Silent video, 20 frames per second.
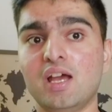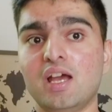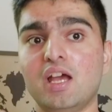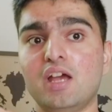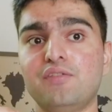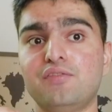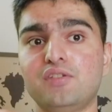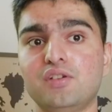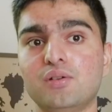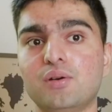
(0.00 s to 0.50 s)

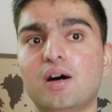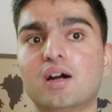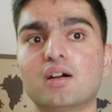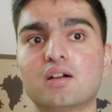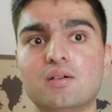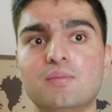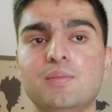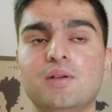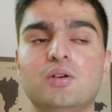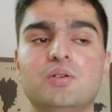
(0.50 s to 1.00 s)
if you are
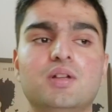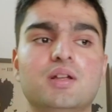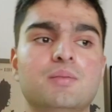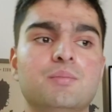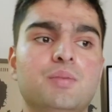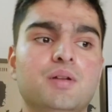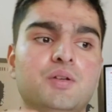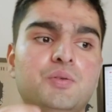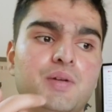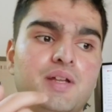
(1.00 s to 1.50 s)
commuting
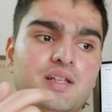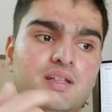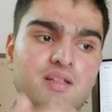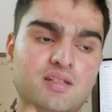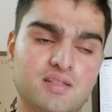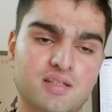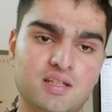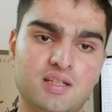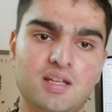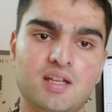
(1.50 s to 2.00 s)
between the
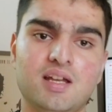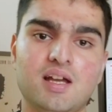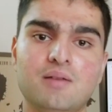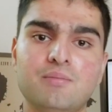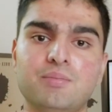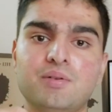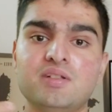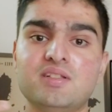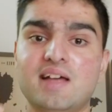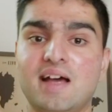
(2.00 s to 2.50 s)
city
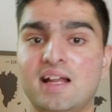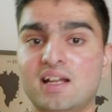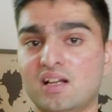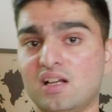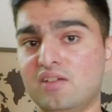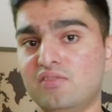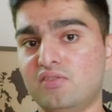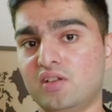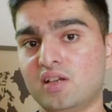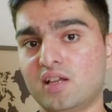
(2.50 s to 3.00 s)
campus and
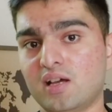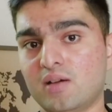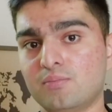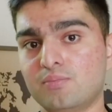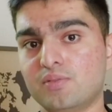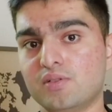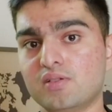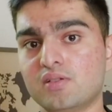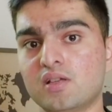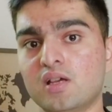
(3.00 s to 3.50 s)
Clifton
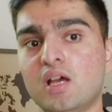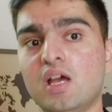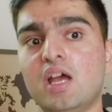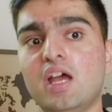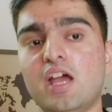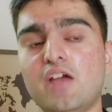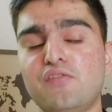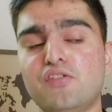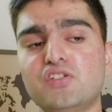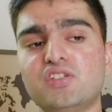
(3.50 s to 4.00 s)
campus.
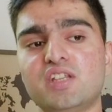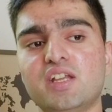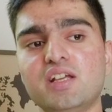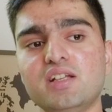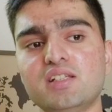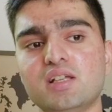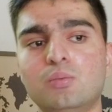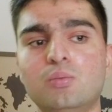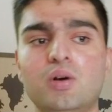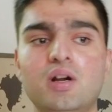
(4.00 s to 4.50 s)
If you're staying
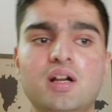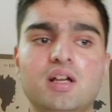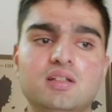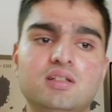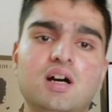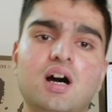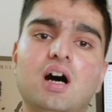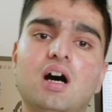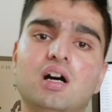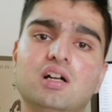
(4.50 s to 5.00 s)
somewhere at the
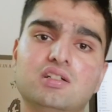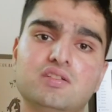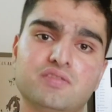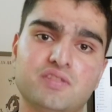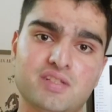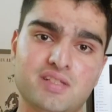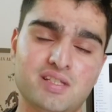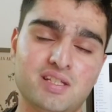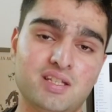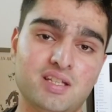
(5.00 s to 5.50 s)
heart of the
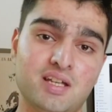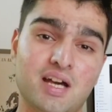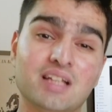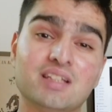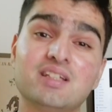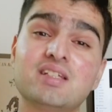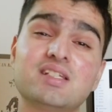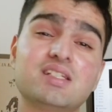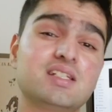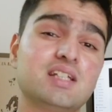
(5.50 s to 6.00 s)
city, at the
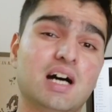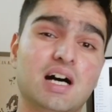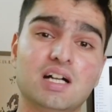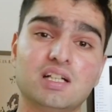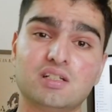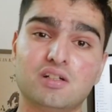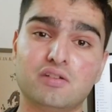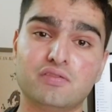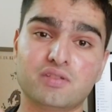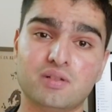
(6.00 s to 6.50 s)

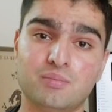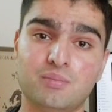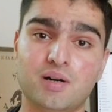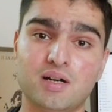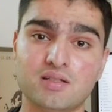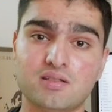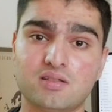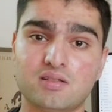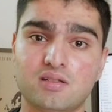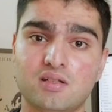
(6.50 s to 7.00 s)
start of the
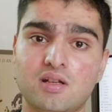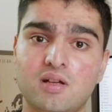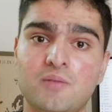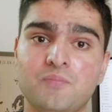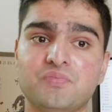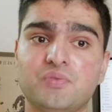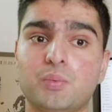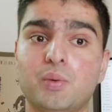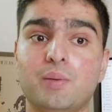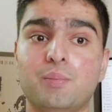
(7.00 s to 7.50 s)
bus,
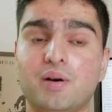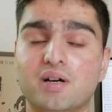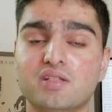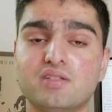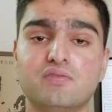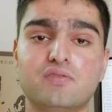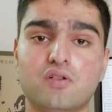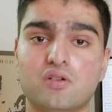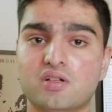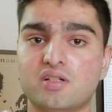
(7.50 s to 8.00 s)
where bus
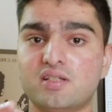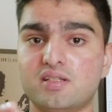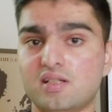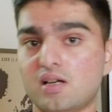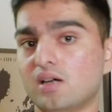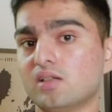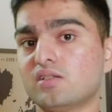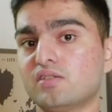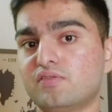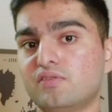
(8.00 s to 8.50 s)
4
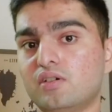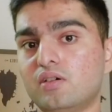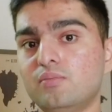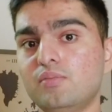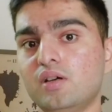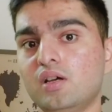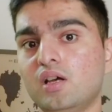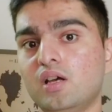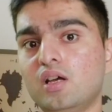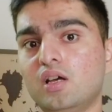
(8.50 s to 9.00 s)
starts from,
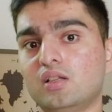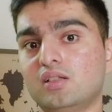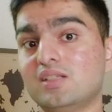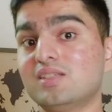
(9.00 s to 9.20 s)
the